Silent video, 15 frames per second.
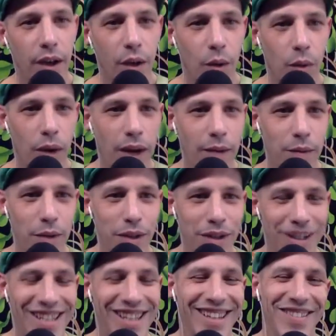when
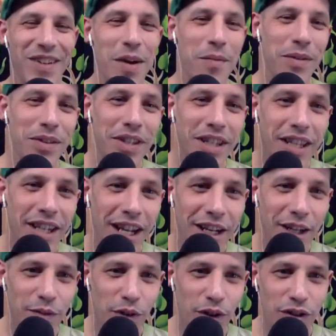will the
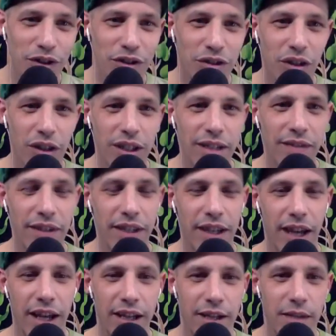Canadian version start leaving
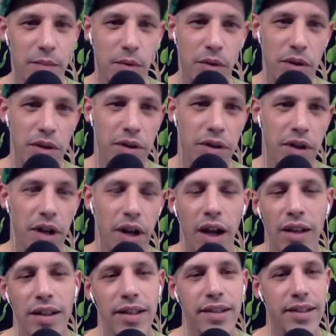Canada more?
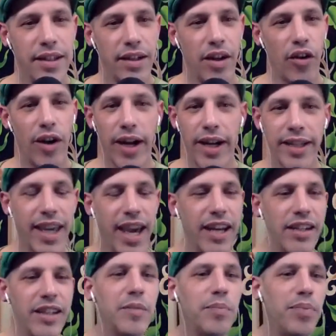Listen, all right,
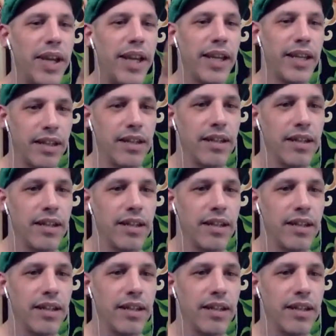Canada's big,